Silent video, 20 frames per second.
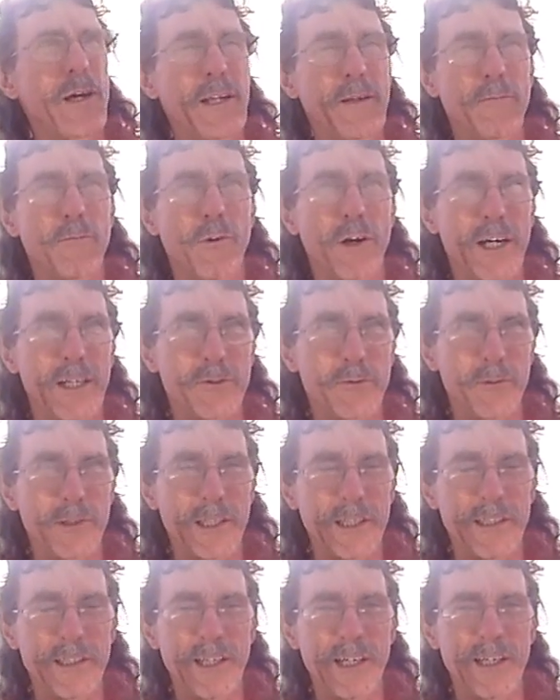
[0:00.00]
and watch what
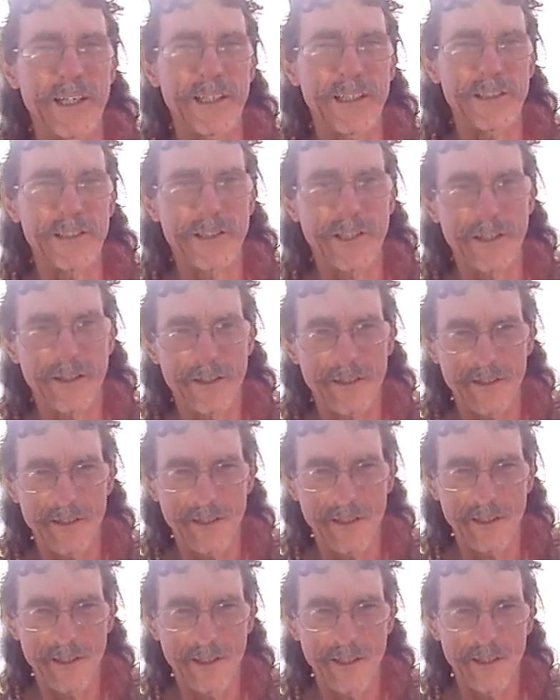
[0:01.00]
it does.
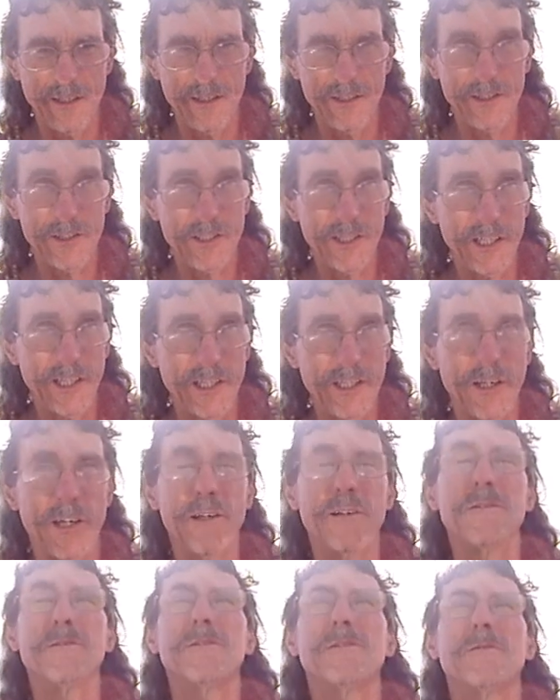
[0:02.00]
You see the
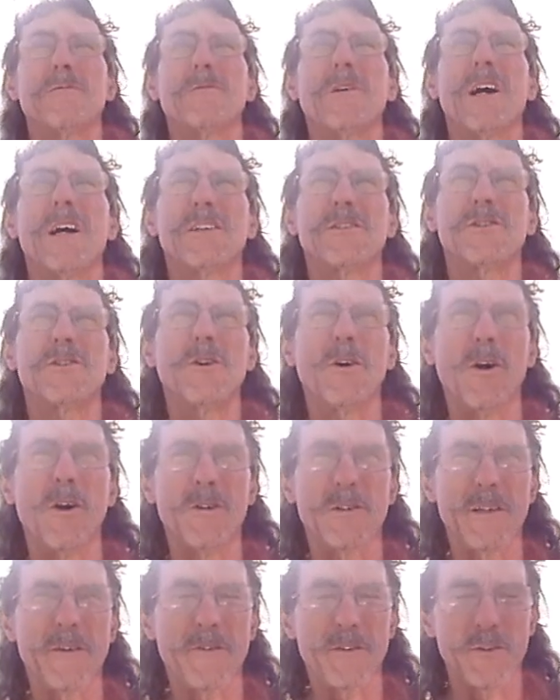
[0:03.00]
rocks go all
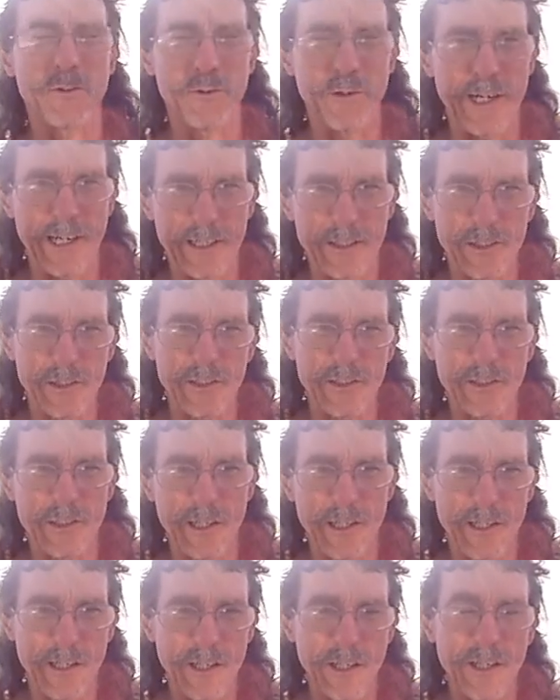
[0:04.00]
different directions.
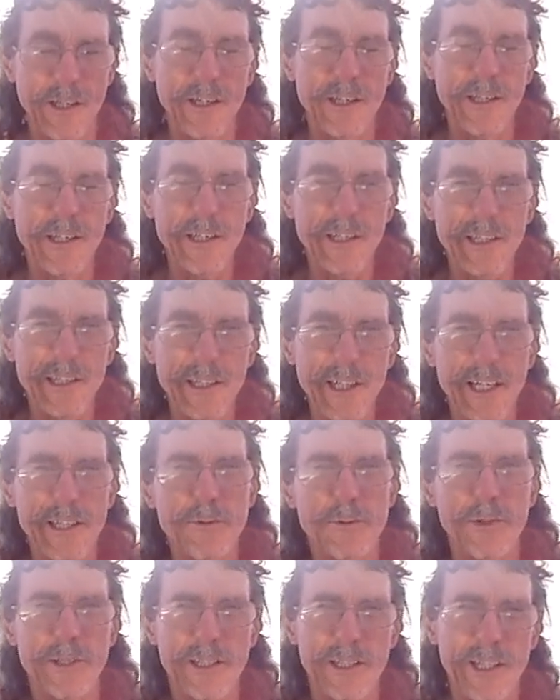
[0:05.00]
That's
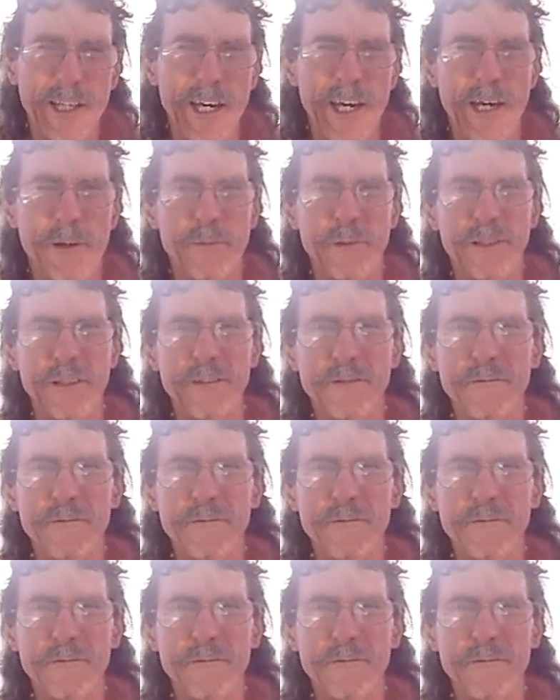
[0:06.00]
what can happen.